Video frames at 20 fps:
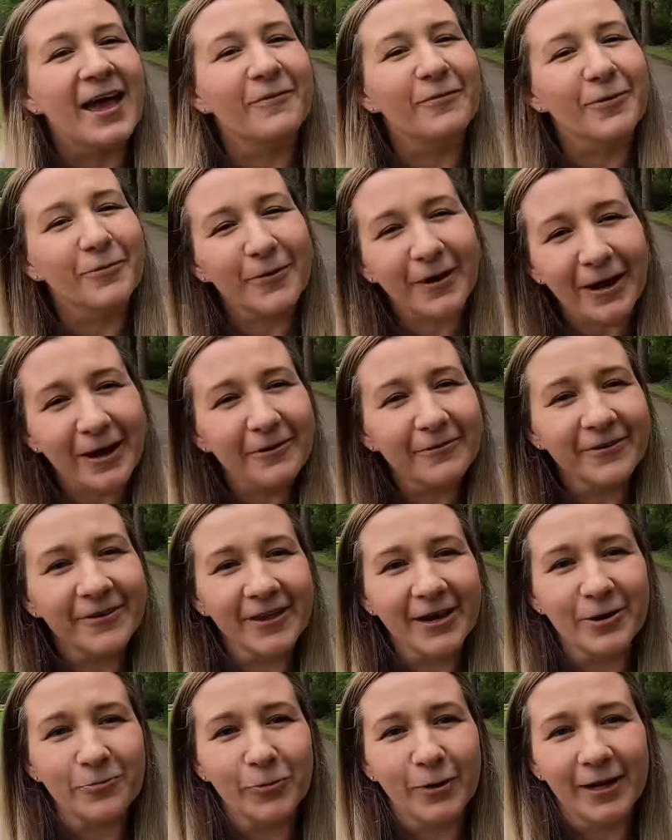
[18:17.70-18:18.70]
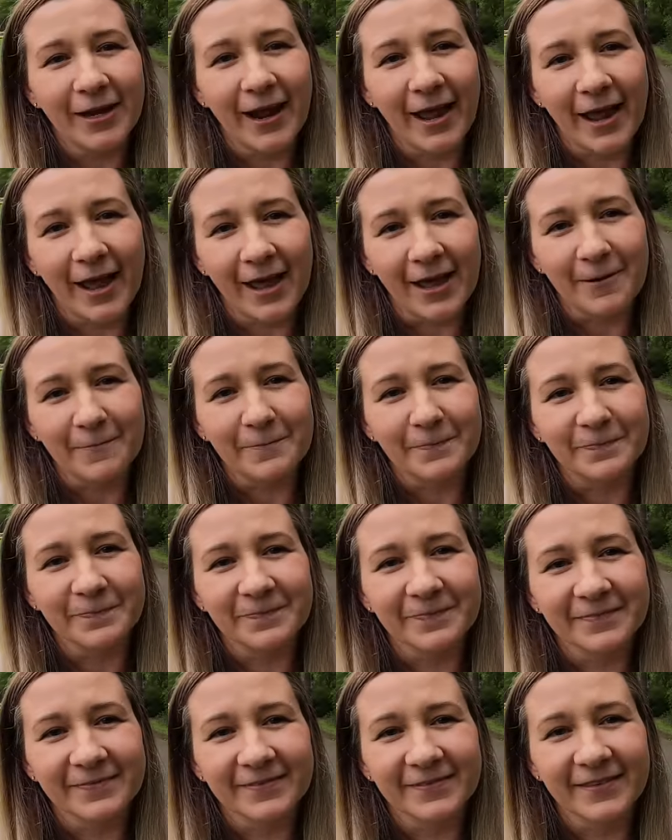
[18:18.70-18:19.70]
And we went over there one day,
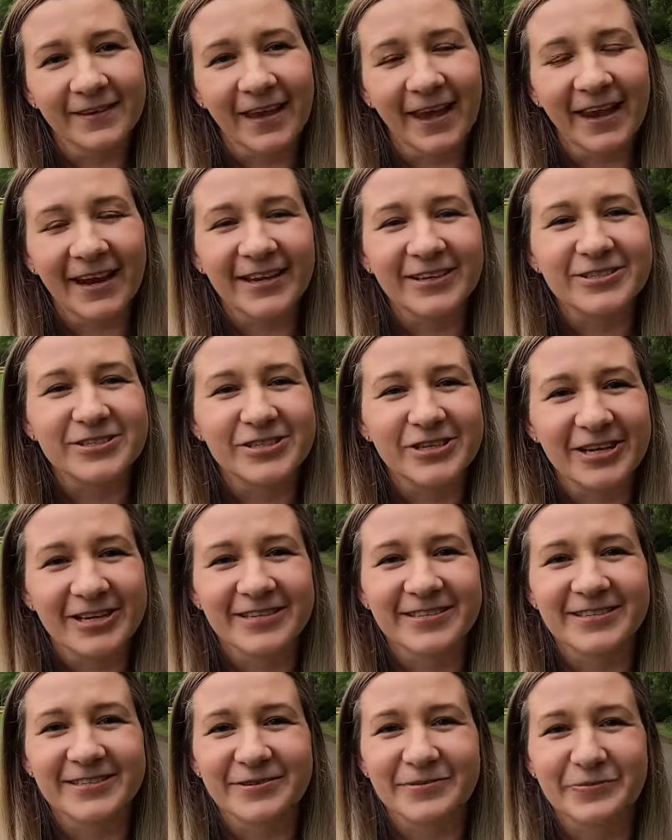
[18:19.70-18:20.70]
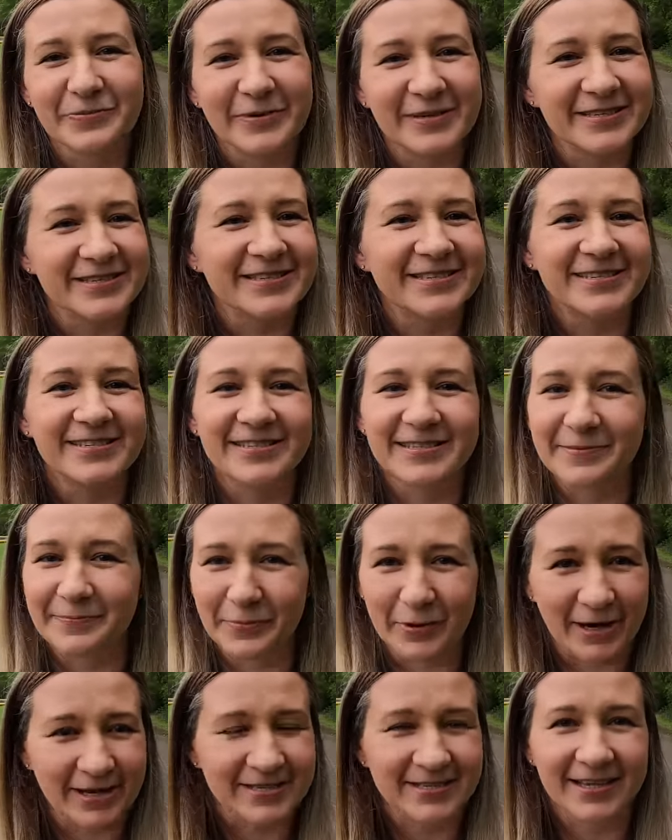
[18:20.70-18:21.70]
and it just was
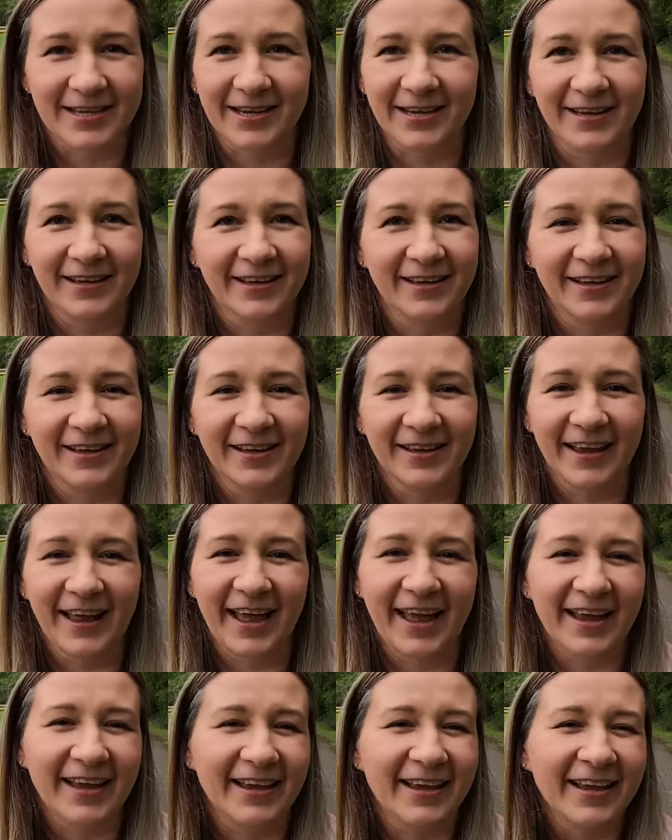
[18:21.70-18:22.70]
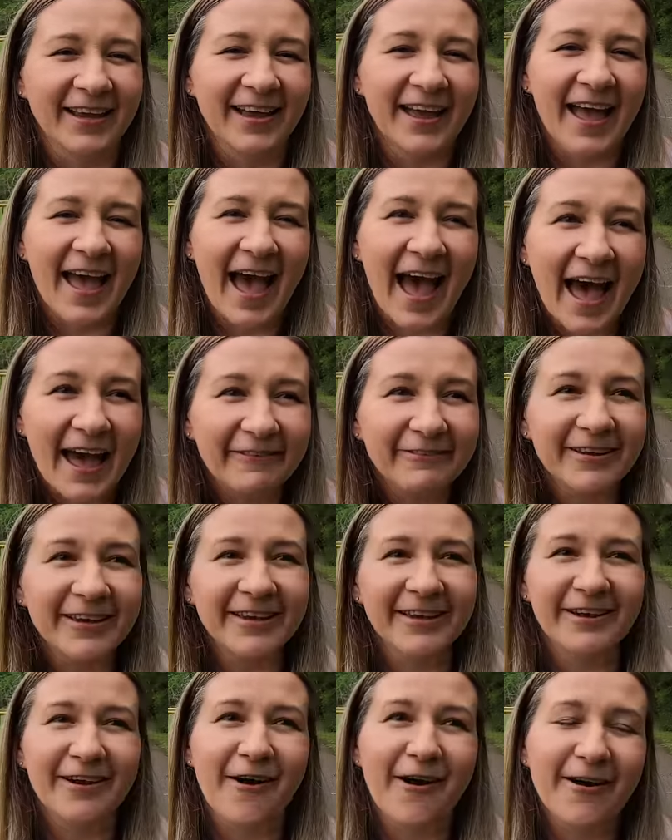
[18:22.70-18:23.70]
depressing. Like,
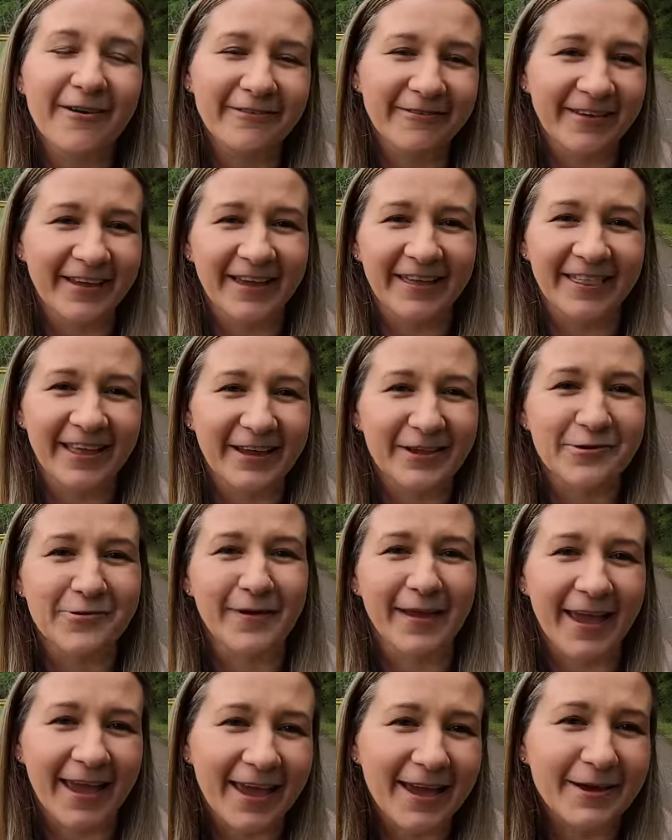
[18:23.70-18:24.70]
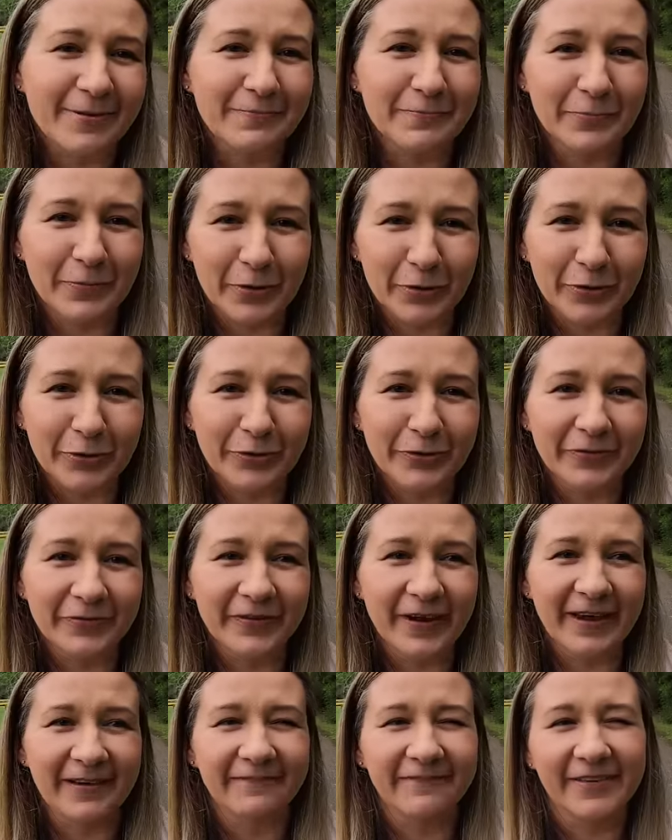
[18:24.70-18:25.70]
having an RV that you can't
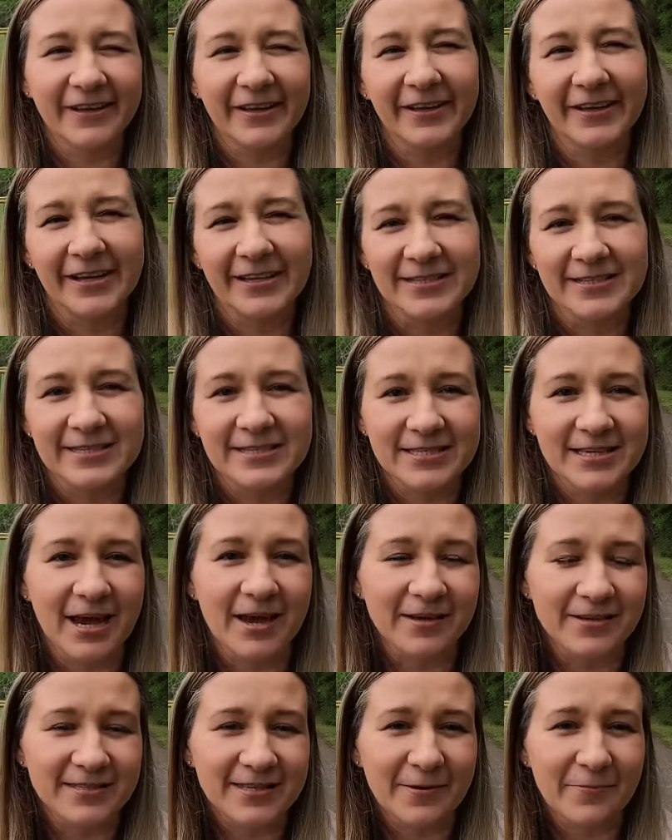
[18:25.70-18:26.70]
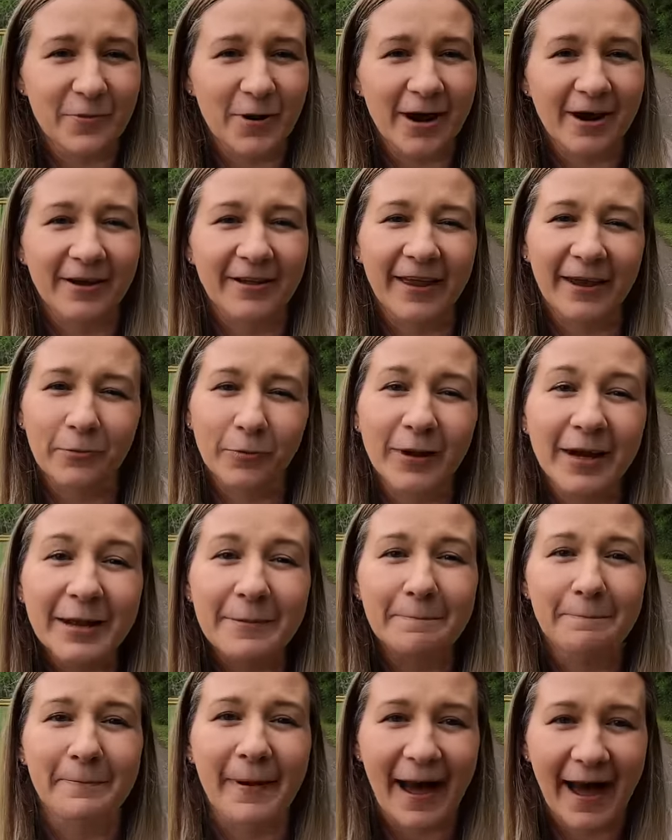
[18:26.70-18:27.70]
move and feeling stuck somewhere, like, we
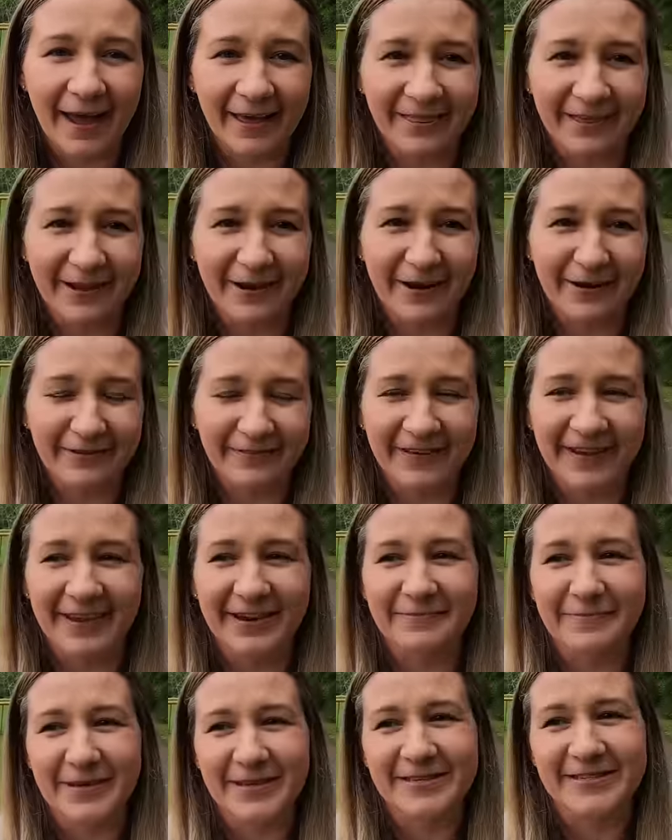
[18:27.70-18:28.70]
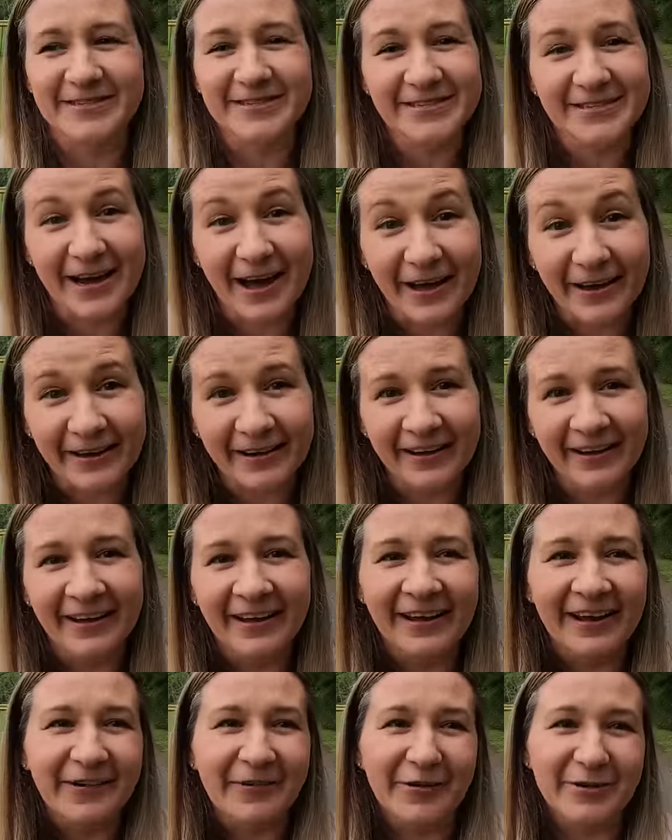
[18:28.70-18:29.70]
didn't buy the RV to be stuck
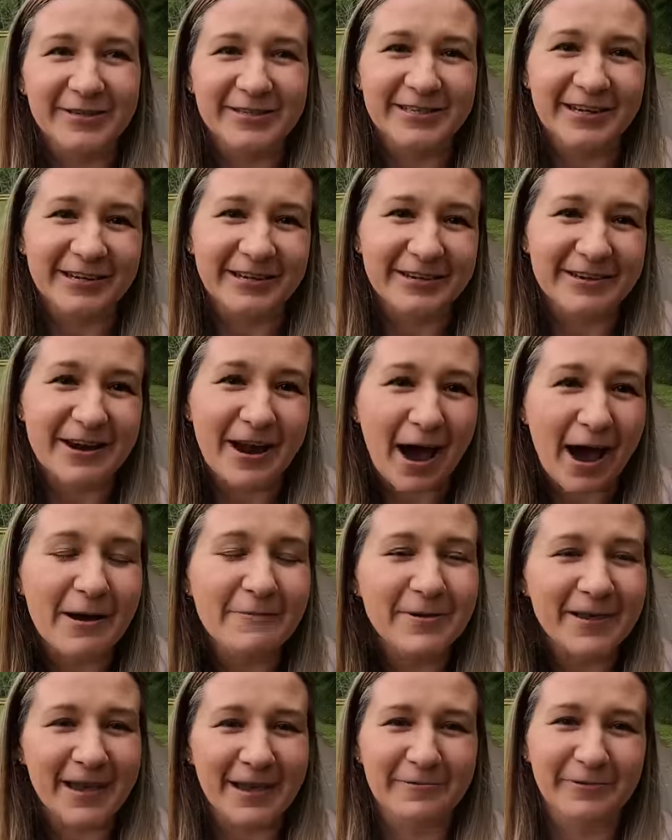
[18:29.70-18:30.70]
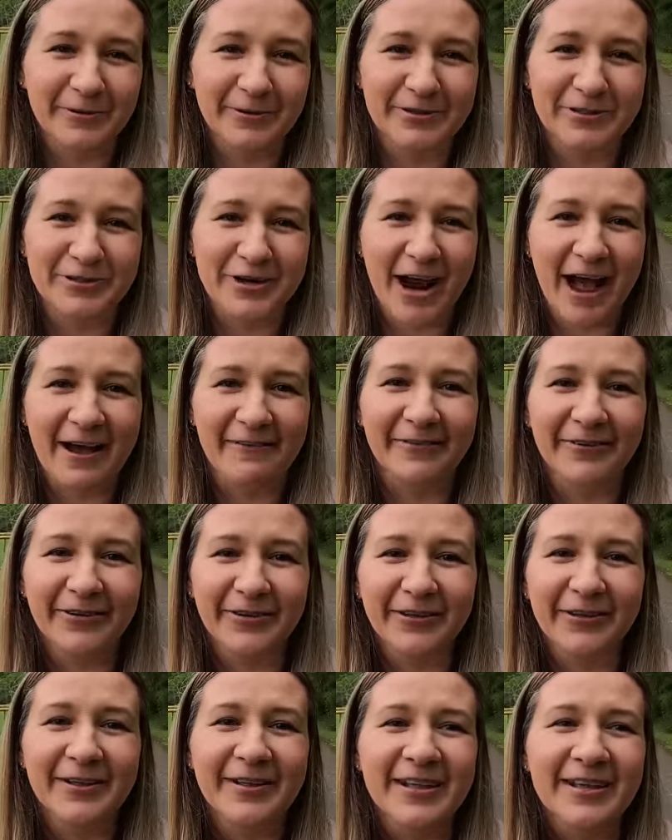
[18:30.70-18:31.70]
or to not be able to
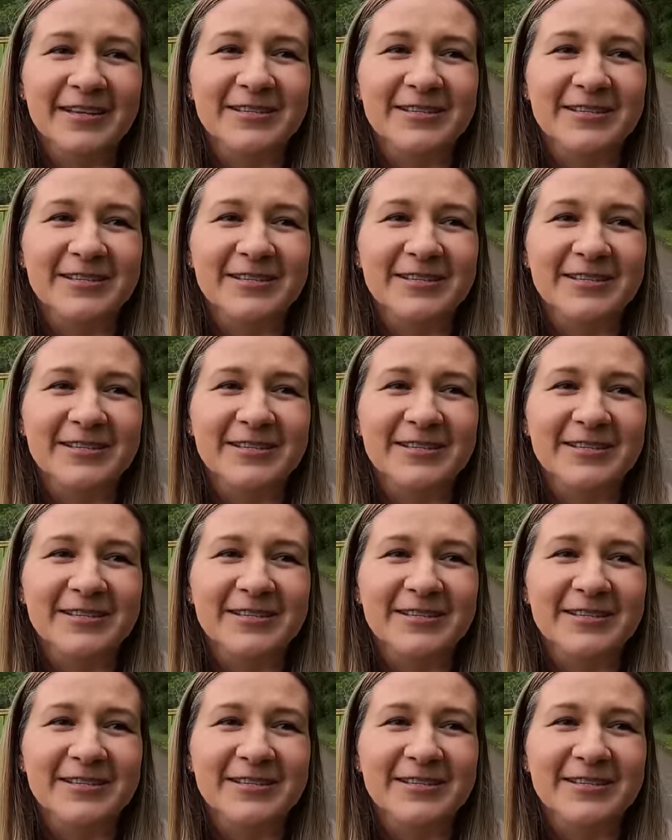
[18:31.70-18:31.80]
travel.